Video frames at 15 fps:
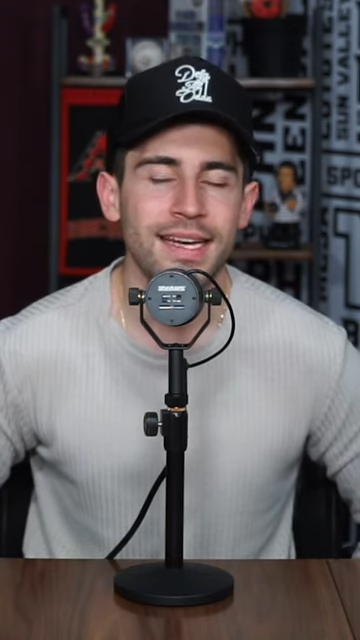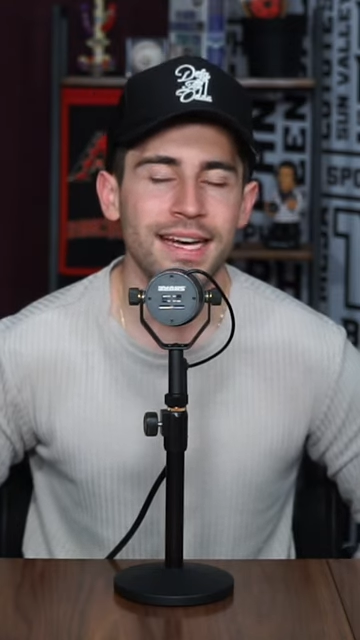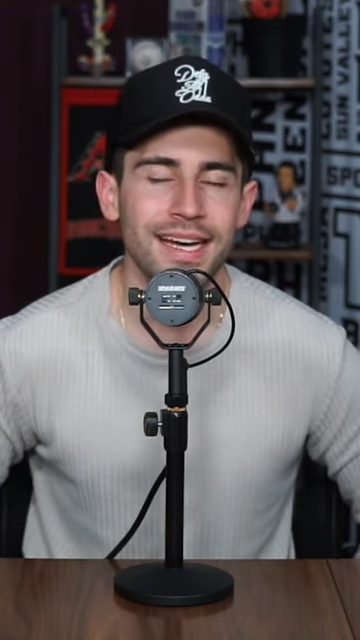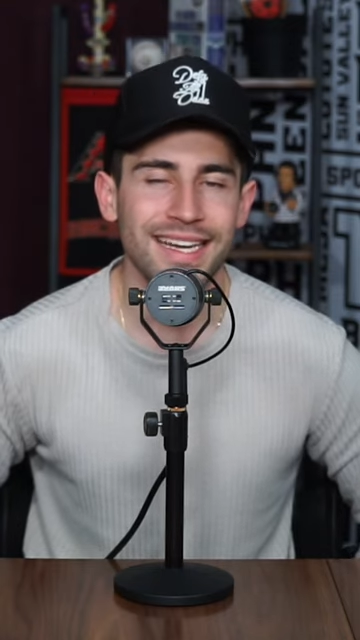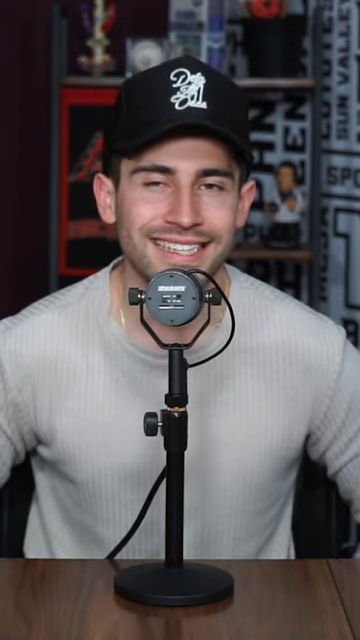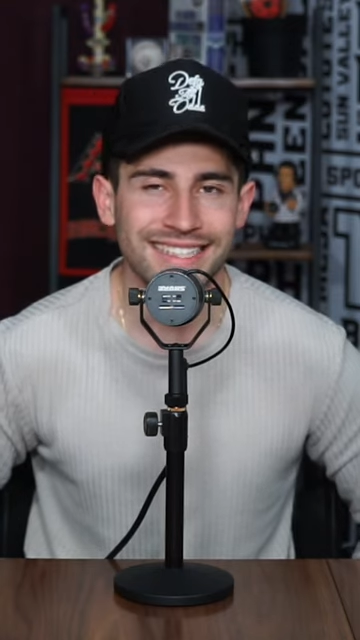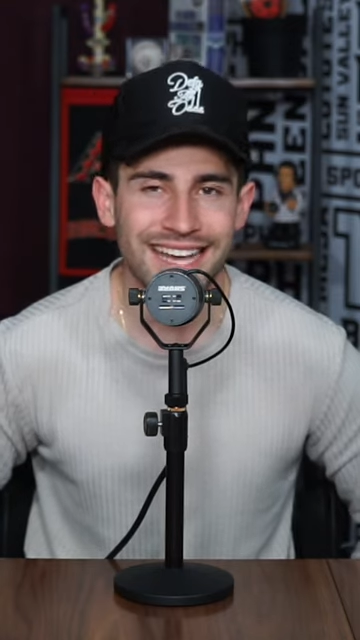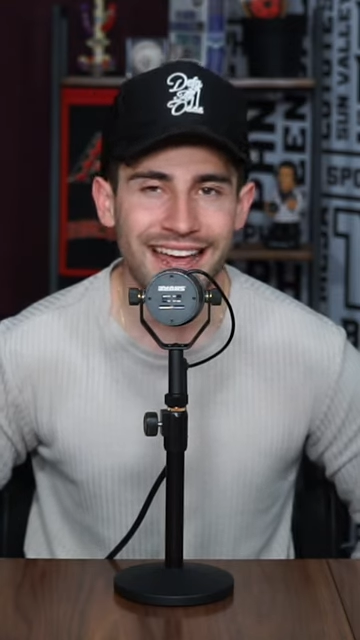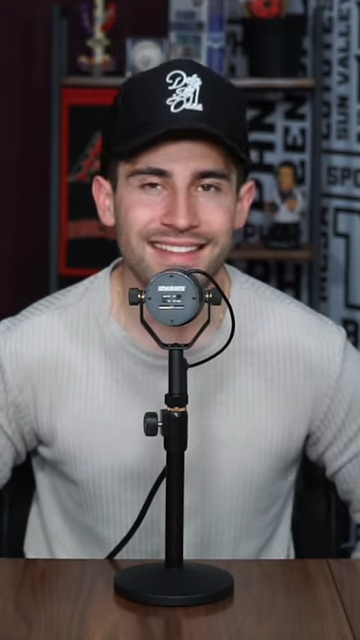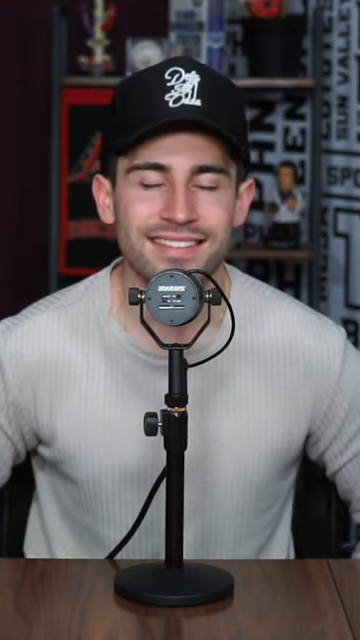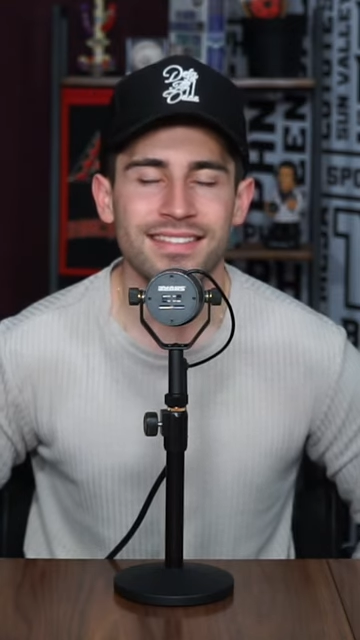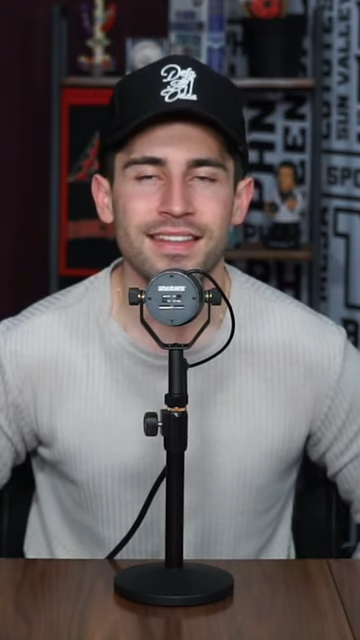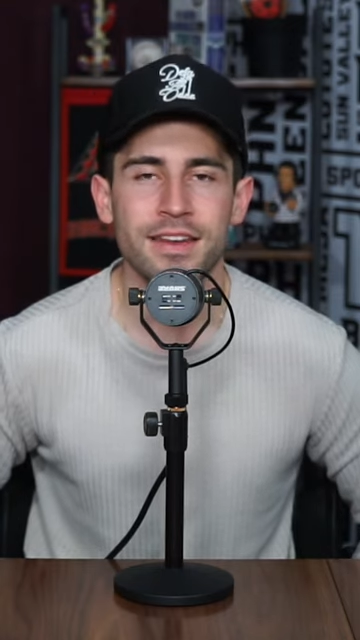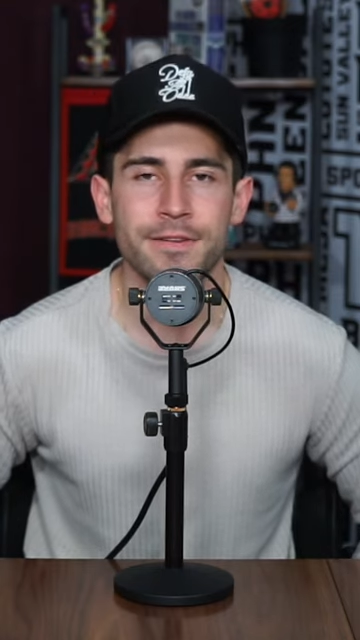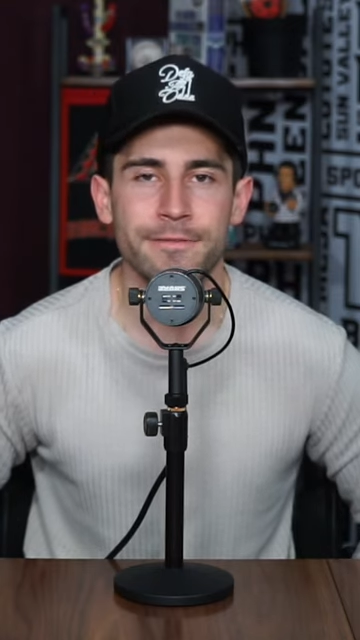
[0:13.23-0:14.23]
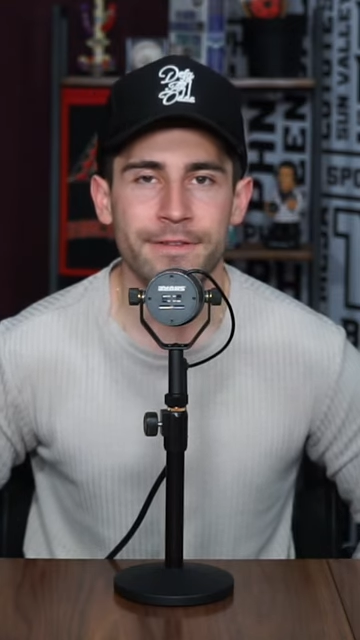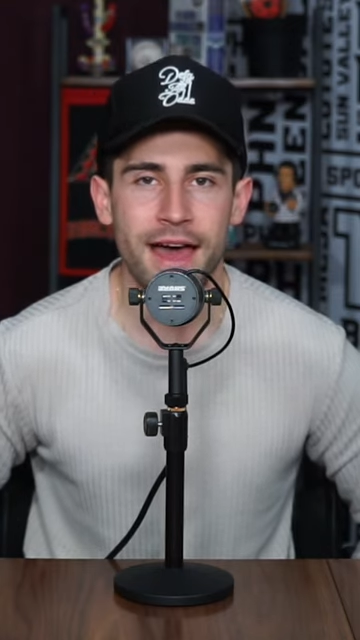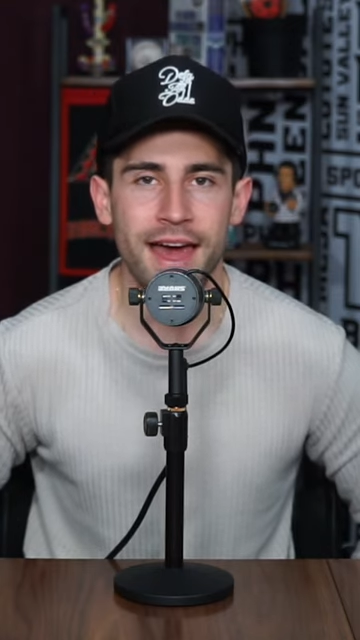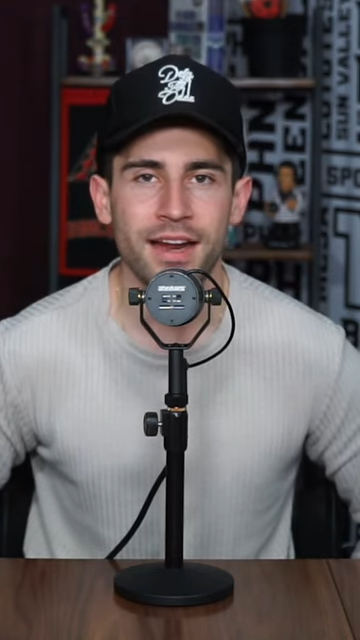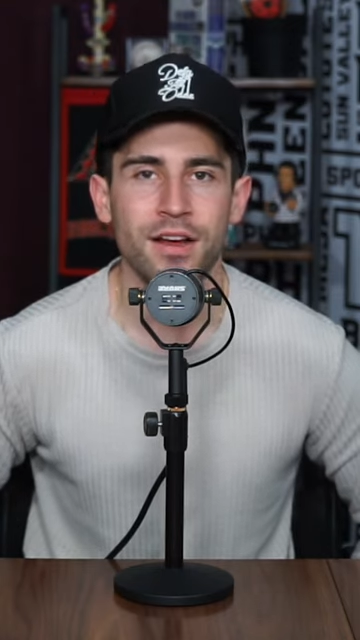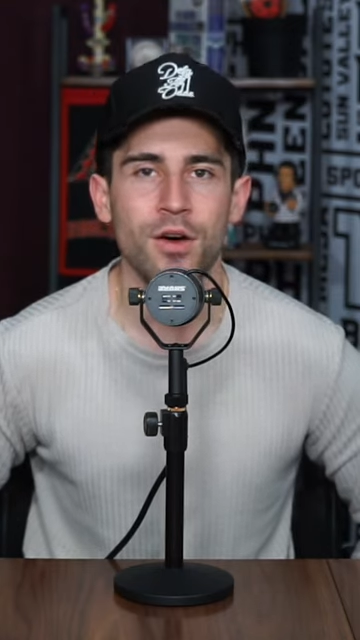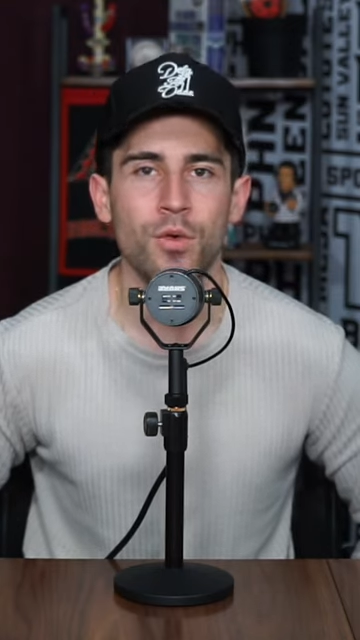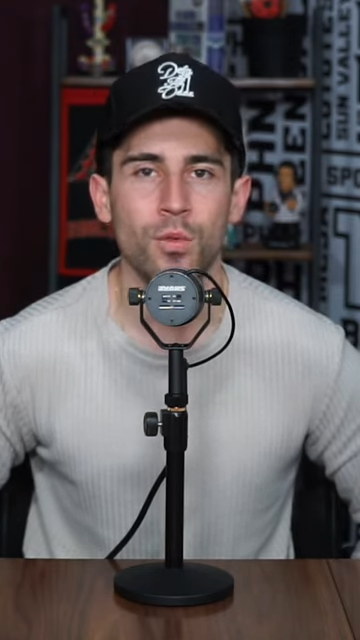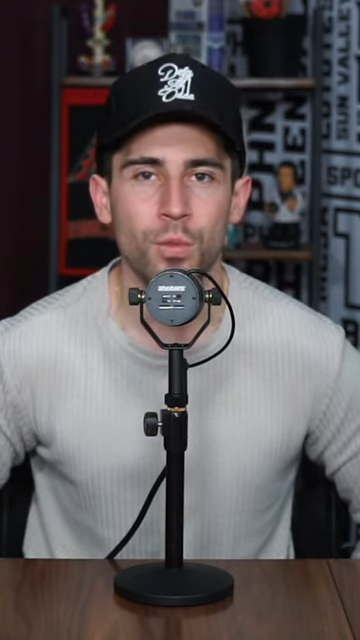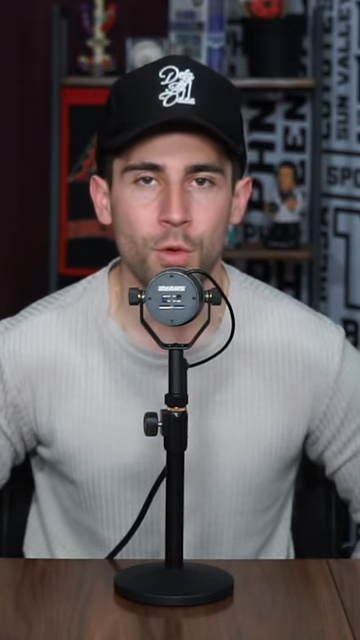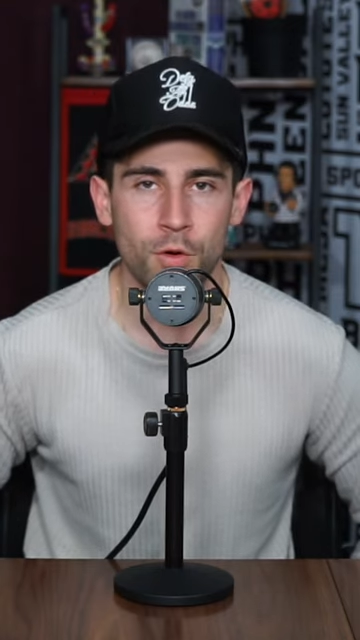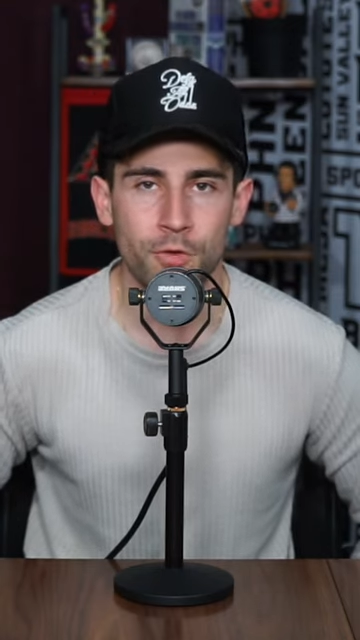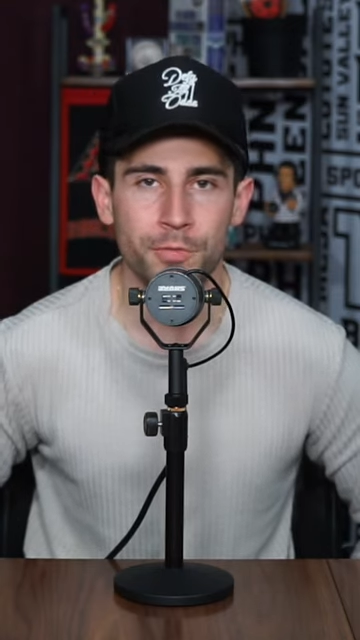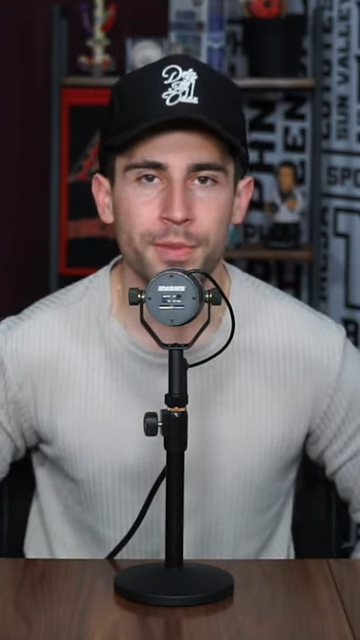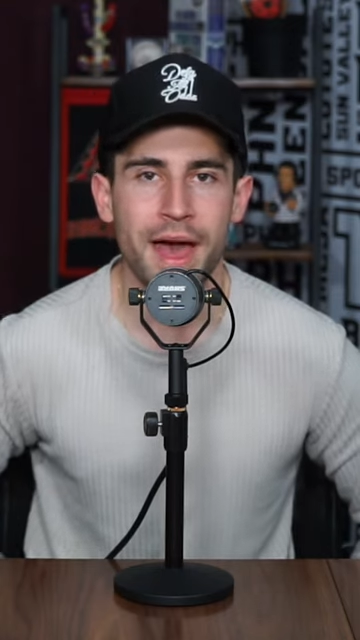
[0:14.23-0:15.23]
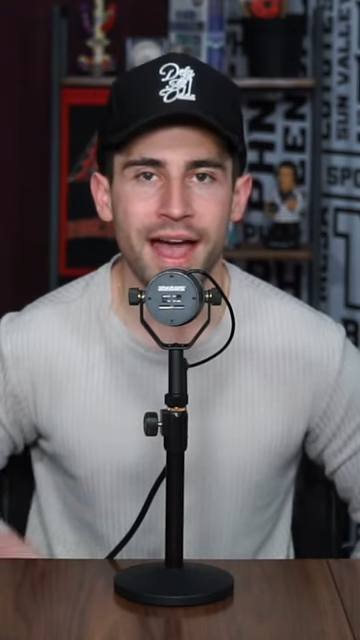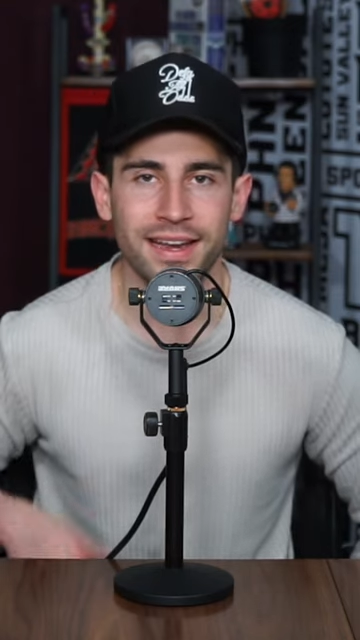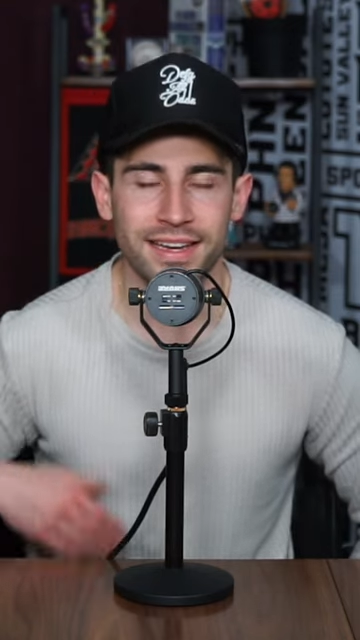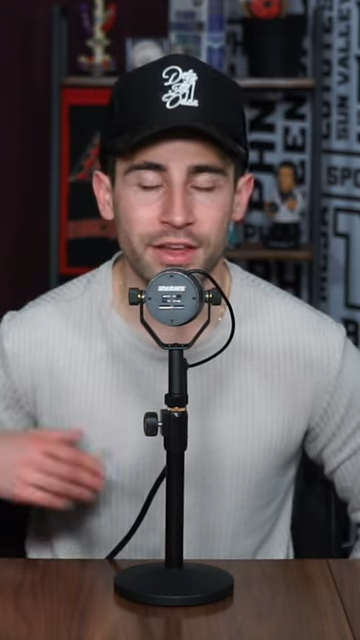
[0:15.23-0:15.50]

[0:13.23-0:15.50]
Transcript: against the Nevada Wolf Pack.